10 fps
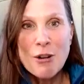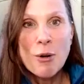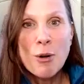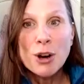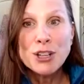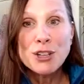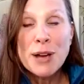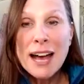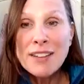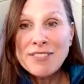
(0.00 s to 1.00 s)
or you
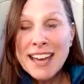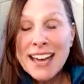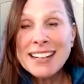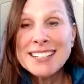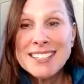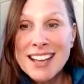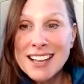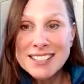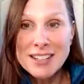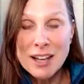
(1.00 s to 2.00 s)
have
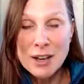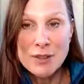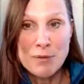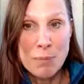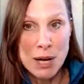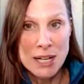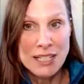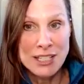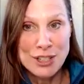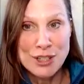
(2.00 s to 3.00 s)
excess of body
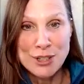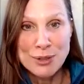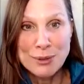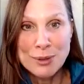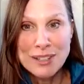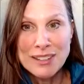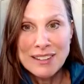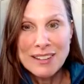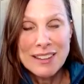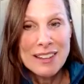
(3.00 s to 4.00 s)
tissue,
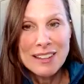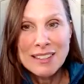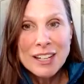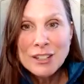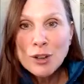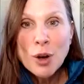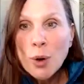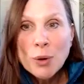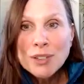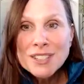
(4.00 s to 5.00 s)
then
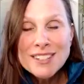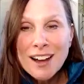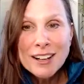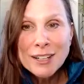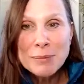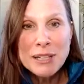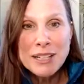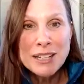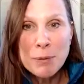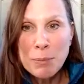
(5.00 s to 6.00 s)
cold is not going to
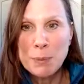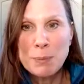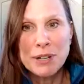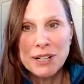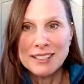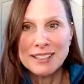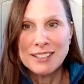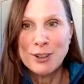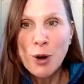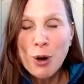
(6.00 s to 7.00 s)
be appropriate.
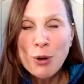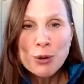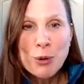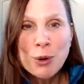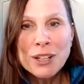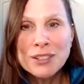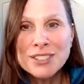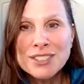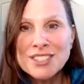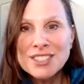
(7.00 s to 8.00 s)
Cold oil
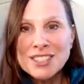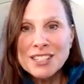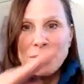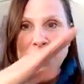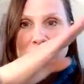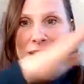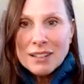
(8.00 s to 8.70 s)
is just going to be